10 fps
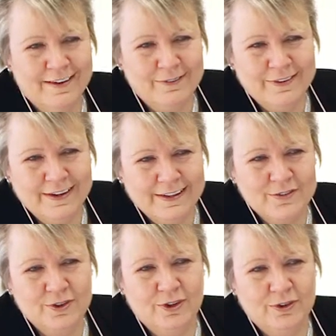with an
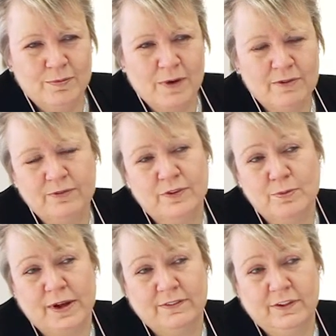external mindfulness
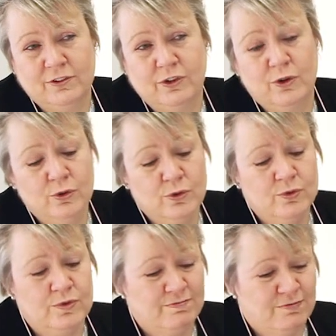practitioner
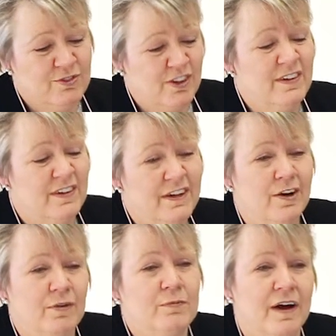who's journeyed
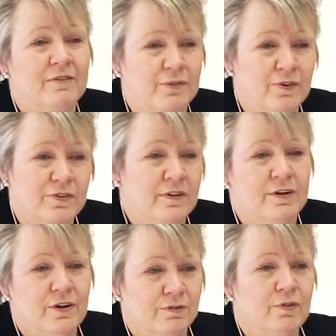along mindfulness
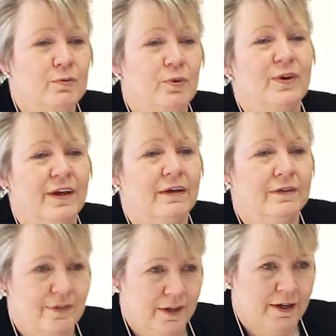a few more
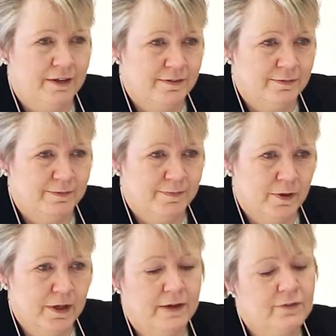years ahead.
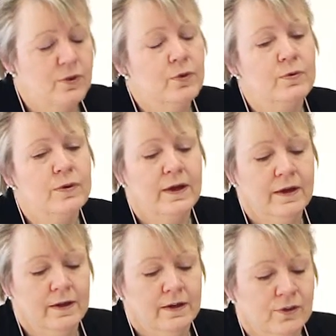Okay, so who
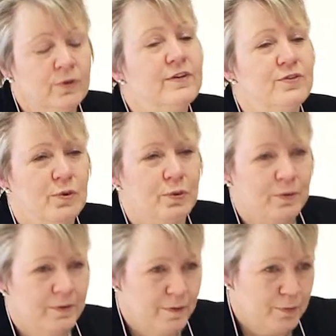you need to
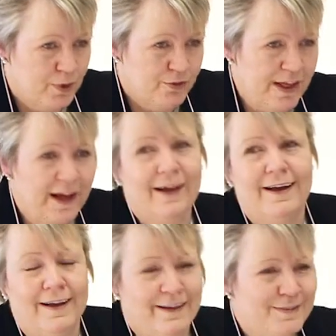approach that
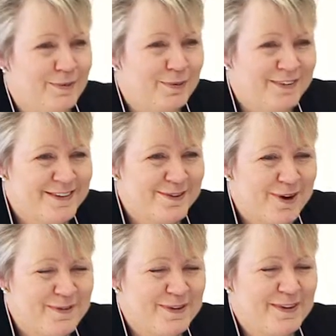as someone
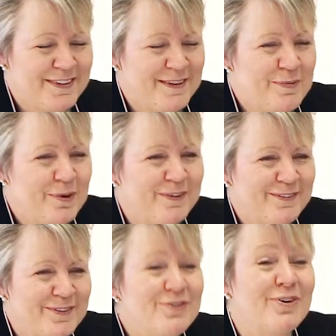describes it in the book,
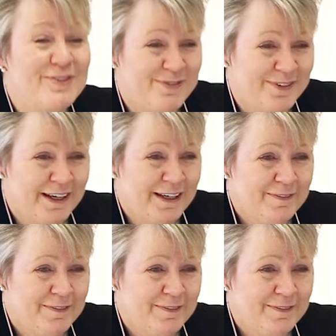choicefully.